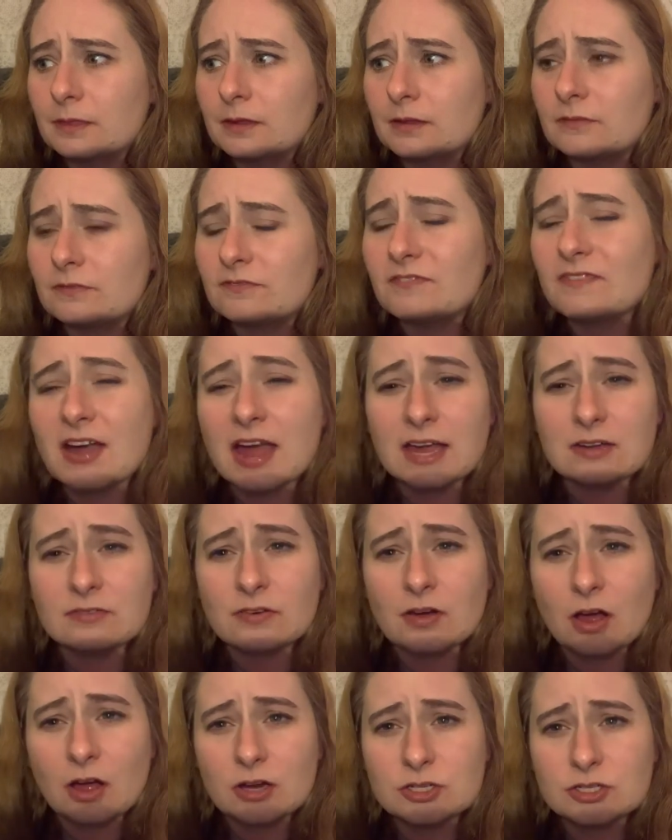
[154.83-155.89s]

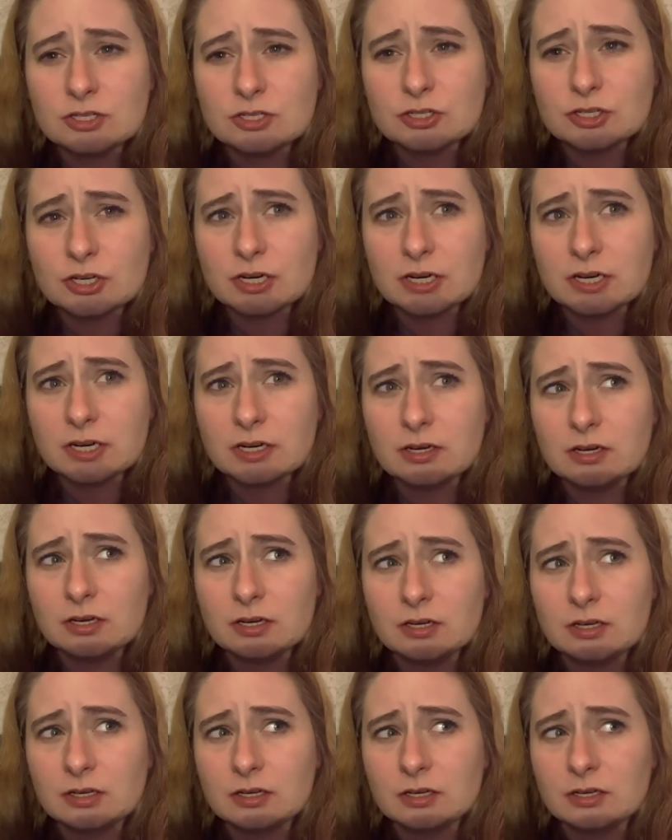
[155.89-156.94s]
500
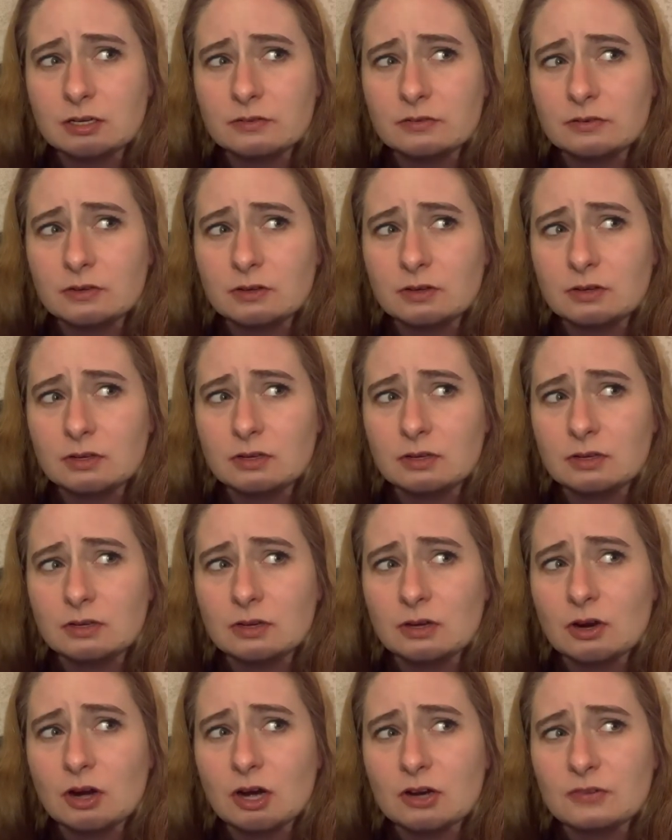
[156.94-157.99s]

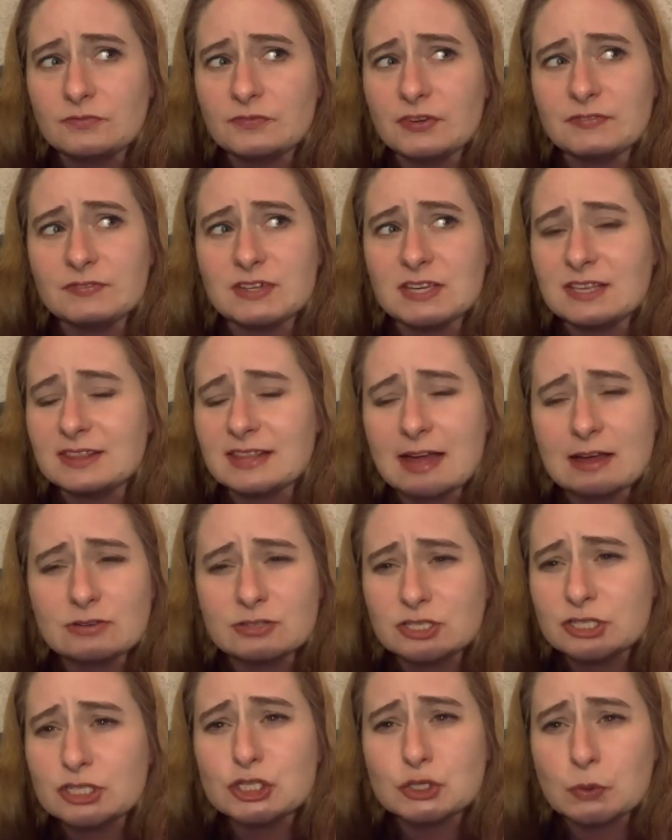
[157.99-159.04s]
or
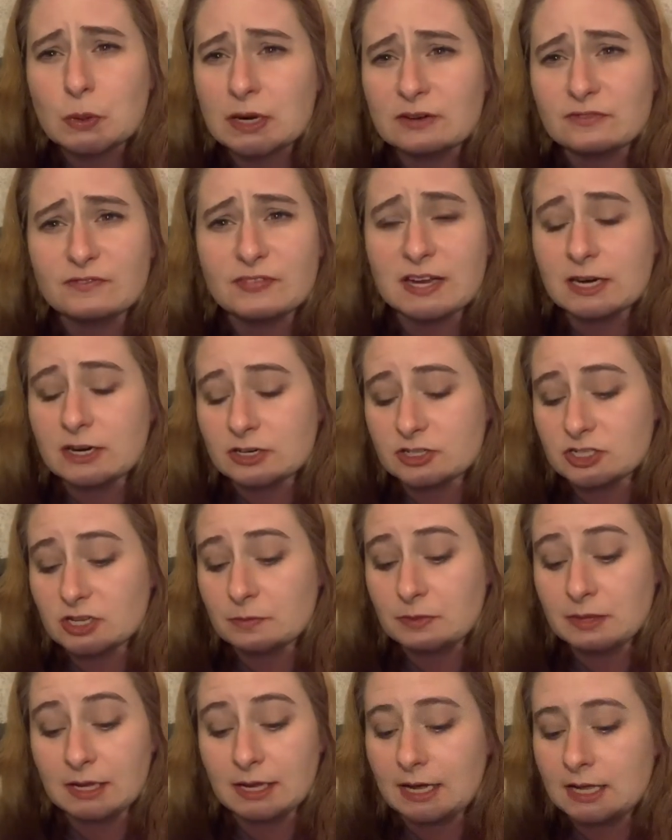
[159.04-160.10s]
50,000 square feet or
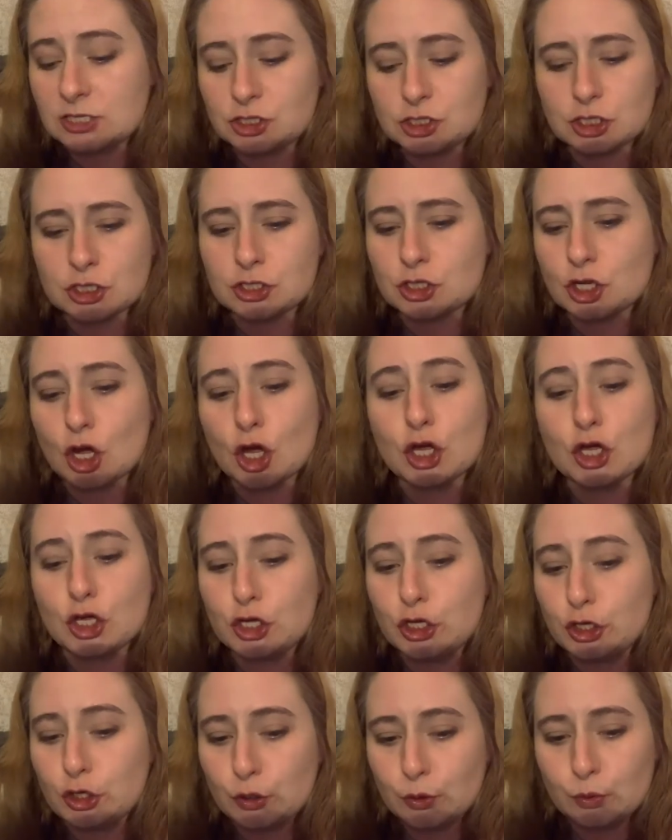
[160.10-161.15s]
something. It's just a
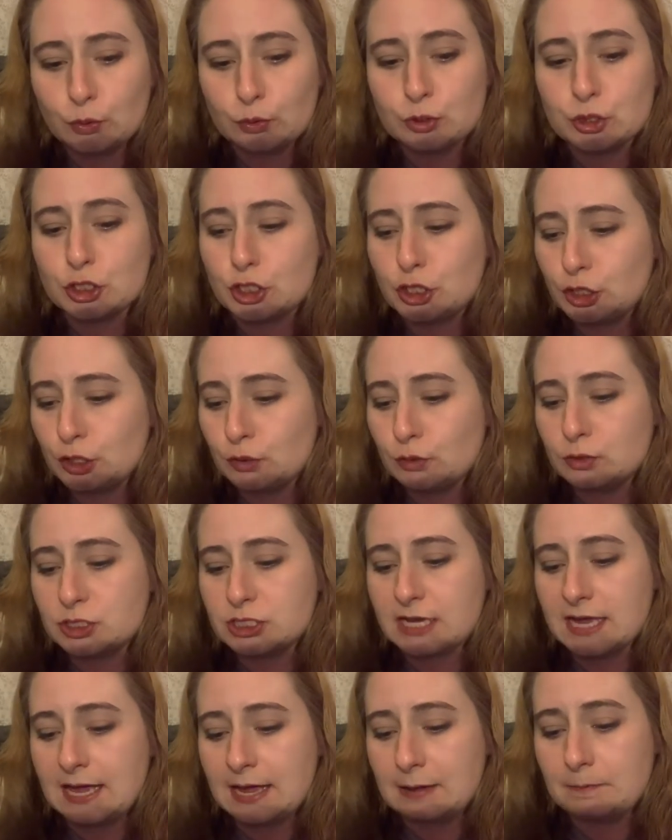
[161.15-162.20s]
huge, huge
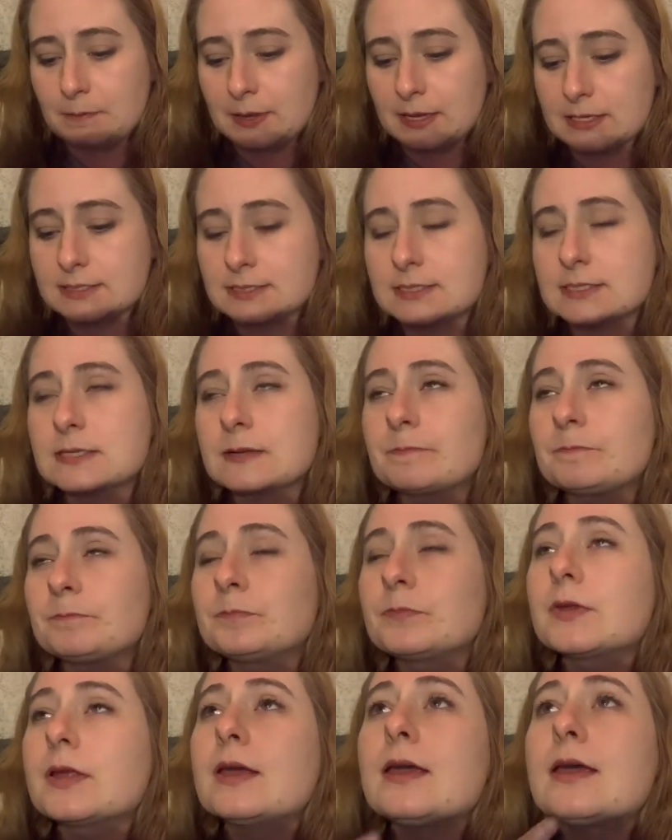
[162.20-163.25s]
campus.
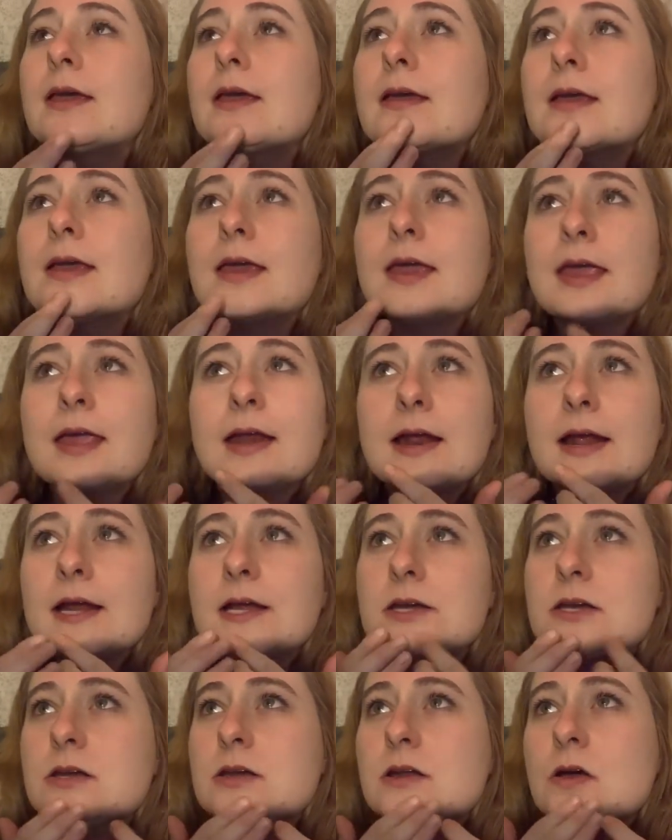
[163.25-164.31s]
And I
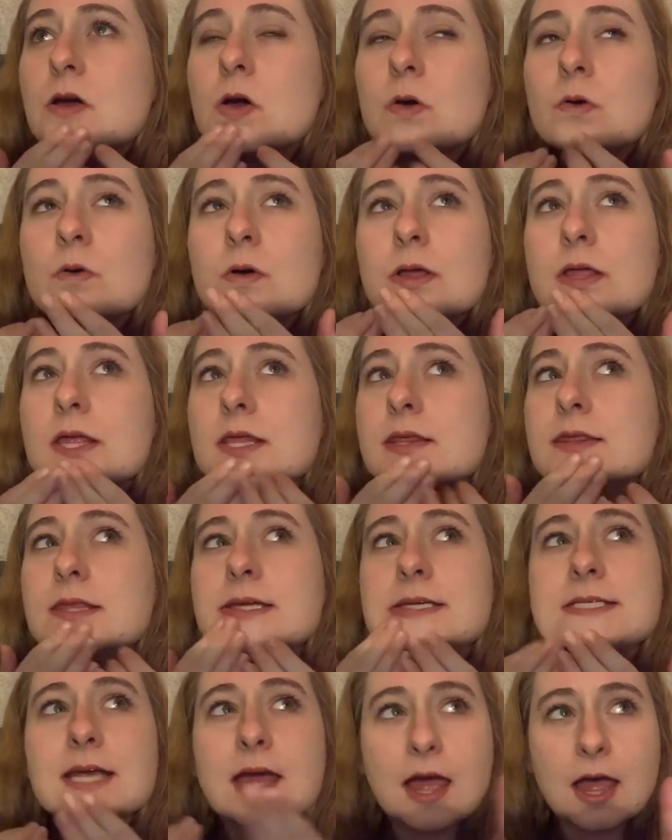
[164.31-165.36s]
know the
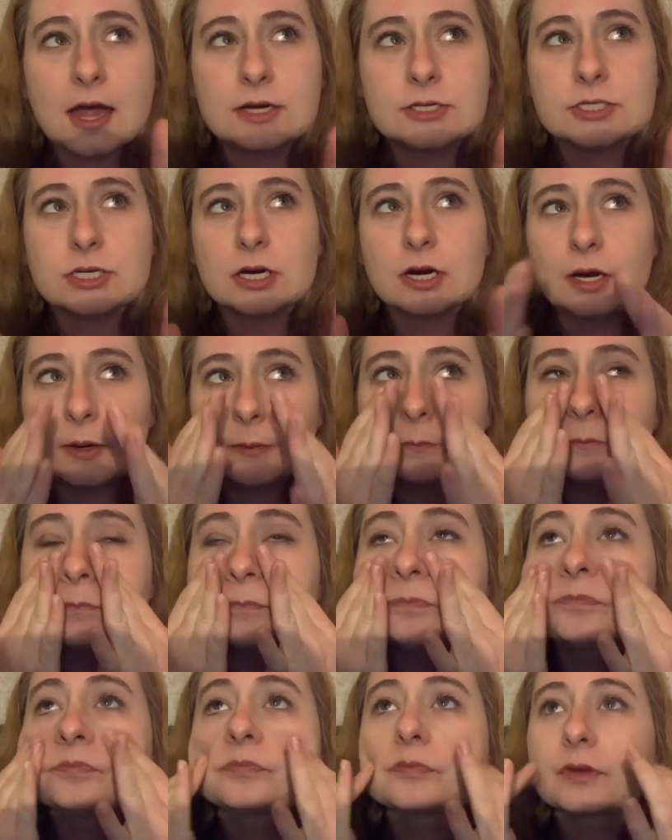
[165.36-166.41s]
doctor,
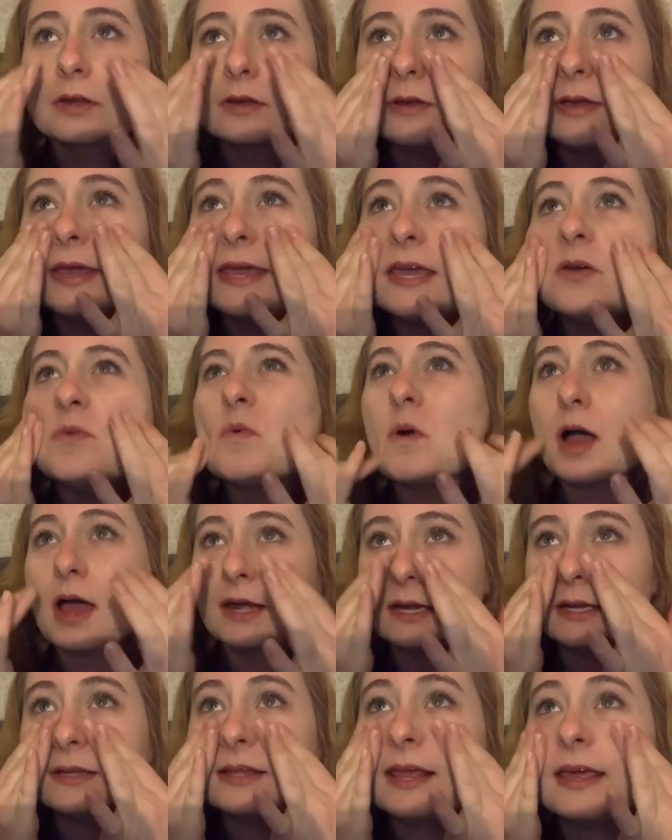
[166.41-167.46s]
he
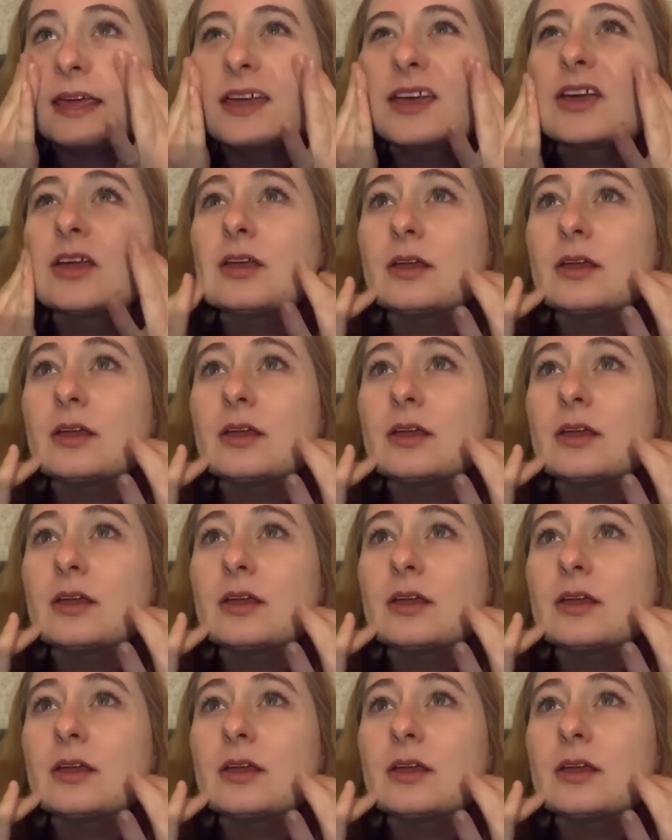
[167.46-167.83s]
wanted like